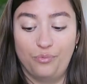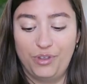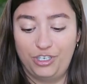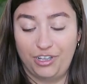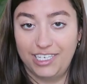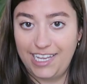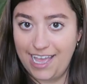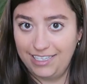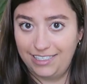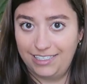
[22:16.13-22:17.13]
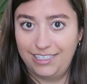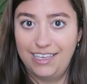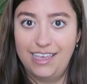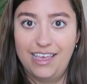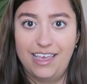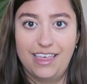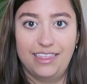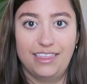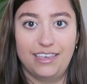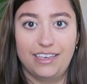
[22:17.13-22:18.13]
We took a test.
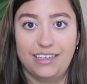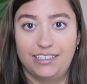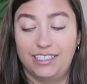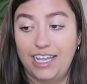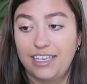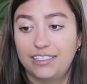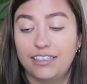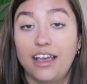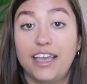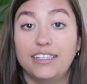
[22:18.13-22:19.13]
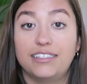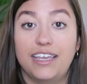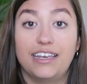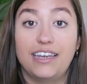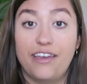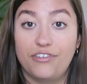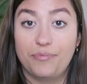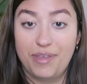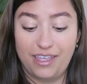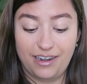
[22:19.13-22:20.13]
The test lines had never
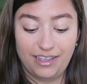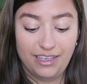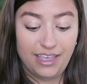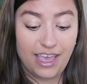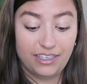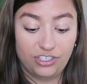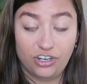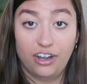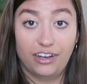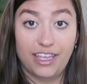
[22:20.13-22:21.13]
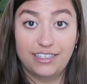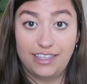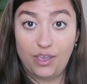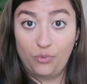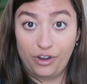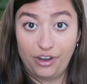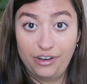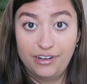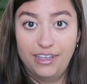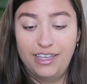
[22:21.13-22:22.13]
been as dark as they
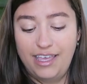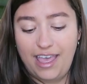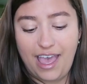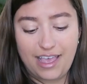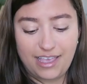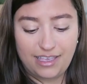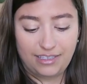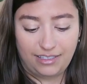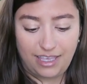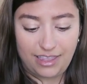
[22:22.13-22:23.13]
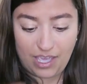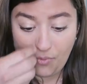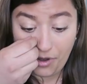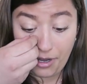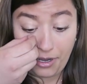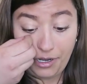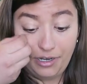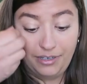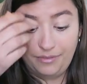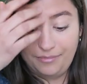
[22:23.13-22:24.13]
were, as they
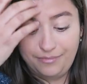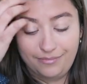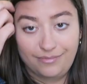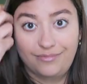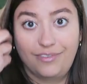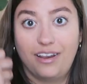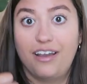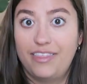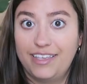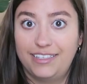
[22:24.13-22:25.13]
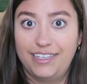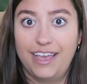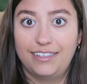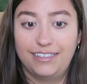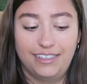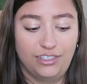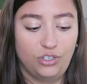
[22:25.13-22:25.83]
were on this test.